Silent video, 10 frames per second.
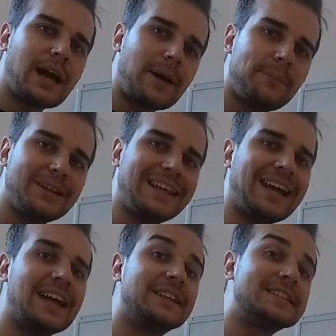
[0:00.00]
happening
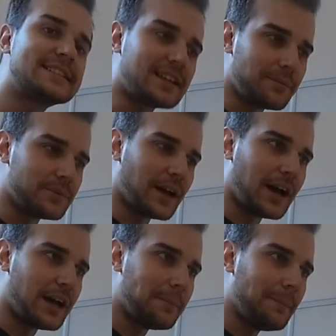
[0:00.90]
at the same
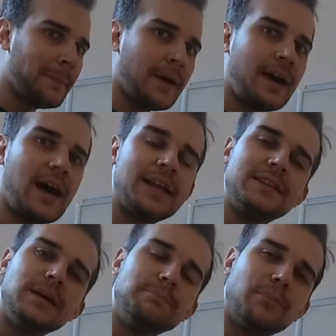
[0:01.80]
time, and
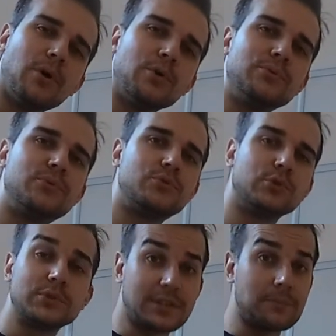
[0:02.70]
they both
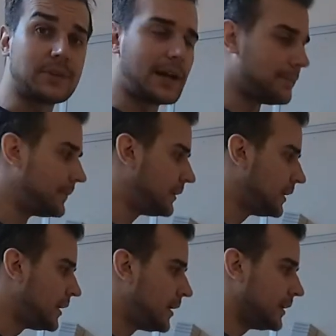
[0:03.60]
took some time.
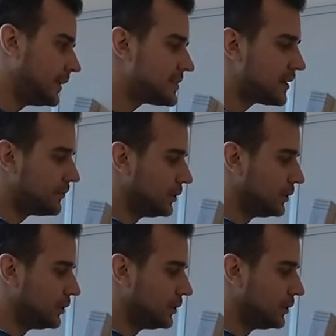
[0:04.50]
Let's have a